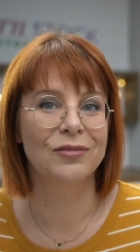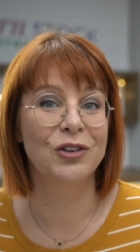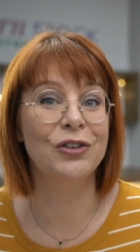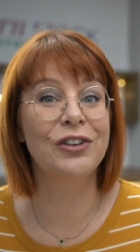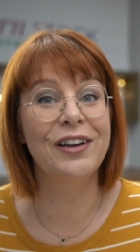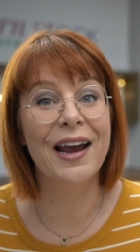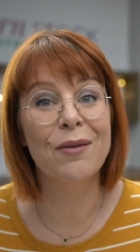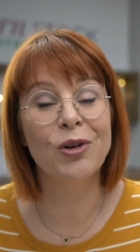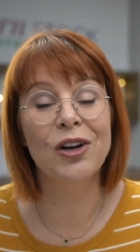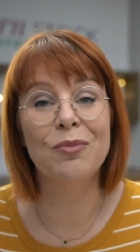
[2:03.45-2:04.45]
So today
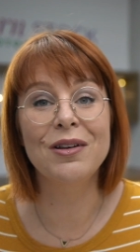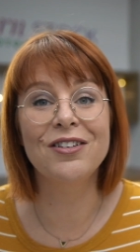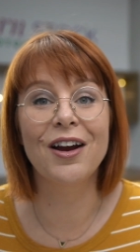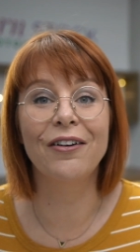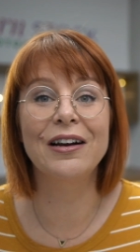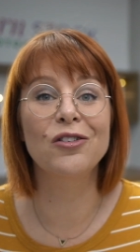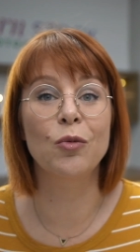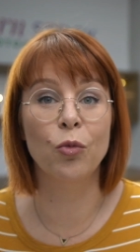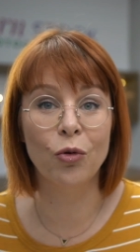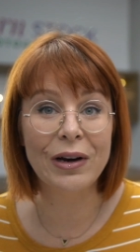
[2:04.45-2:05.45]
I'm going to be sharing
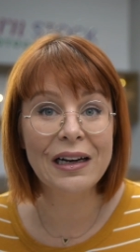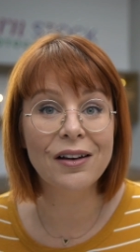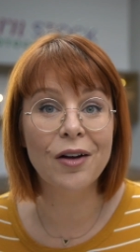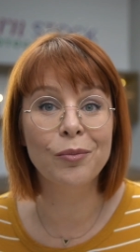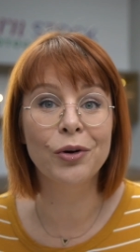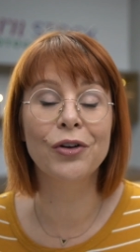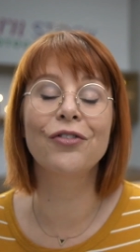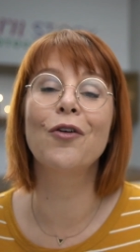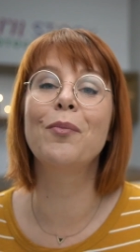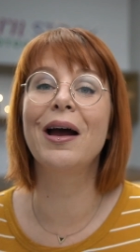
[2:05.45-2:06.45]
some real numbers
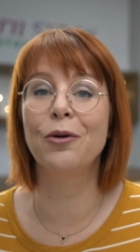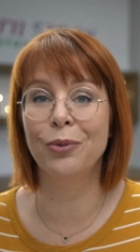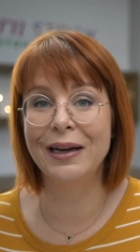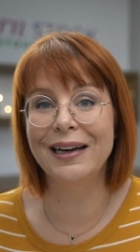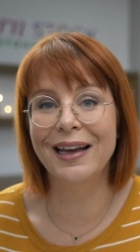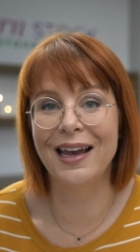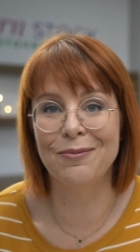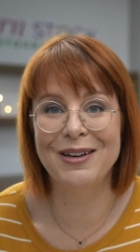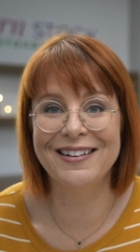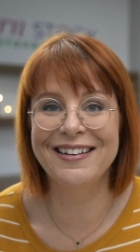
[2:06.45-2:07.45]
from my real
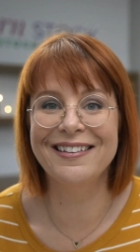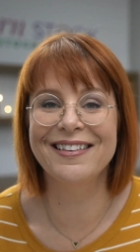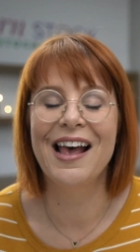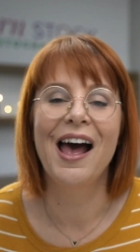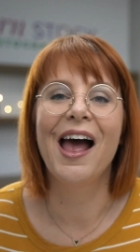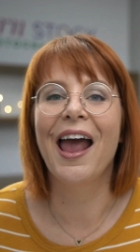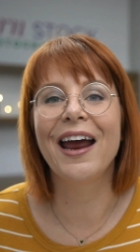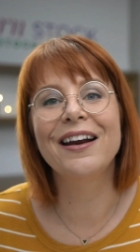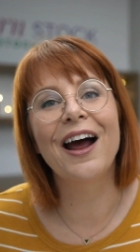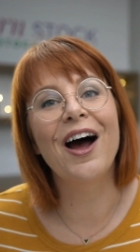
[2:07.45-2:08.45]
images,
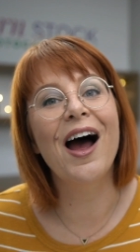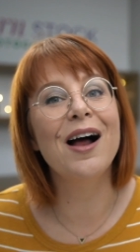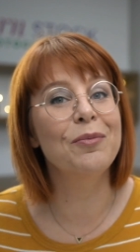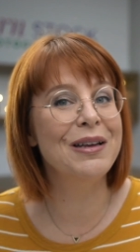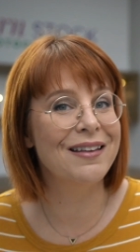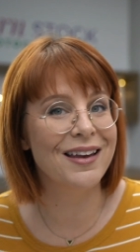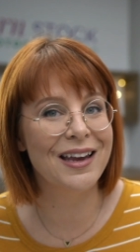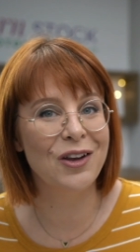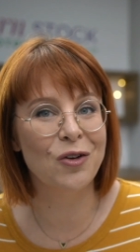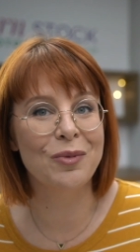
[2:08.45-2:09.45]
and I'll be
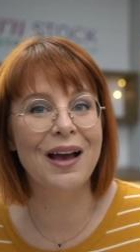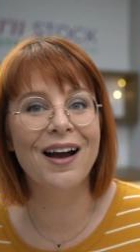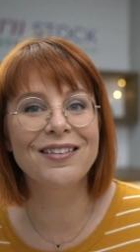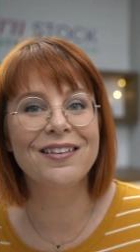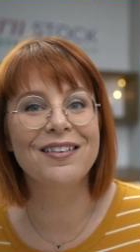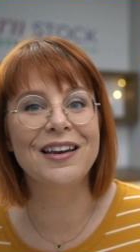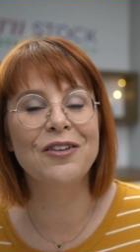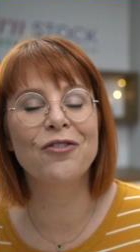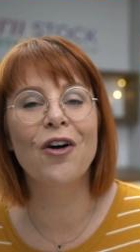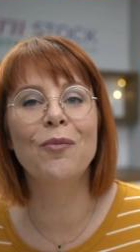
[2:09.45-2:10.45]
taking you behind the scene
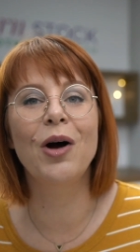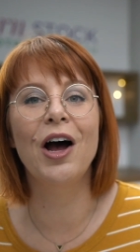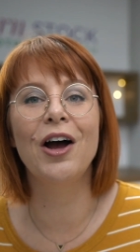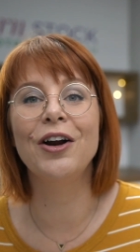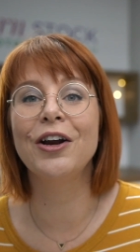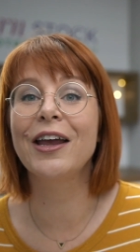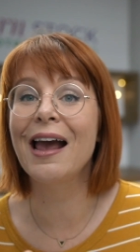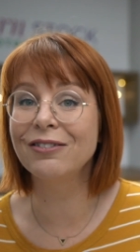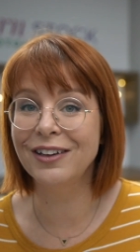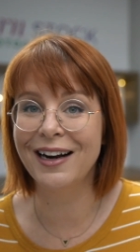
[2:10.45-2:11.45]
from an
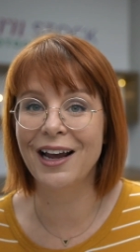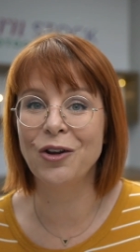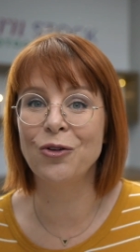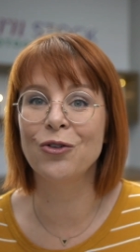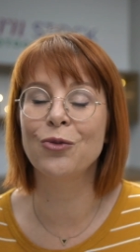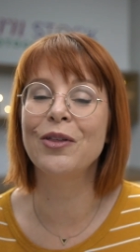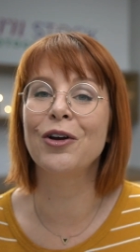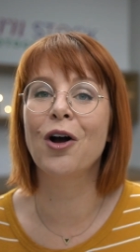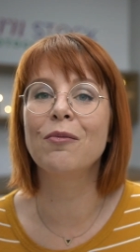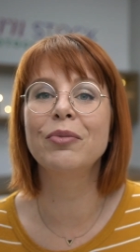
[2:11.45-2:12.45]
account that I use with a
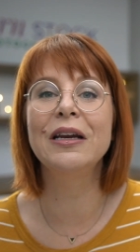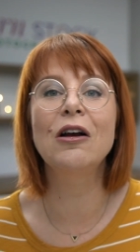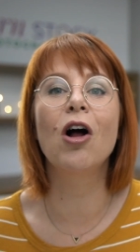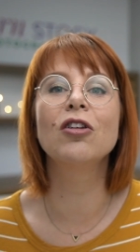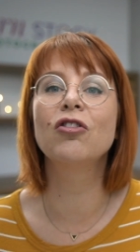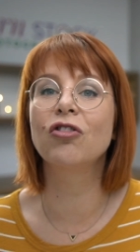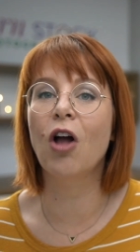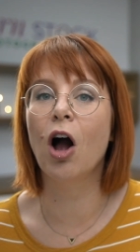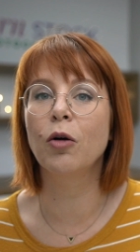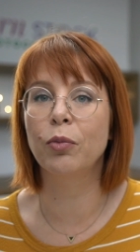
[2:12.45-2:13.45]
company called
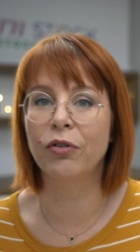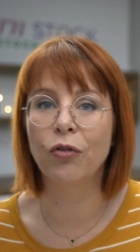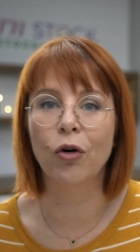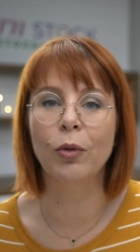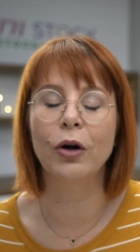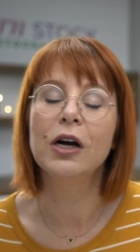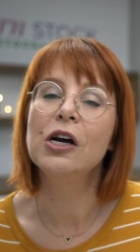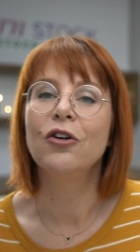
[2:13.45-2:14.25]
Stock Performer.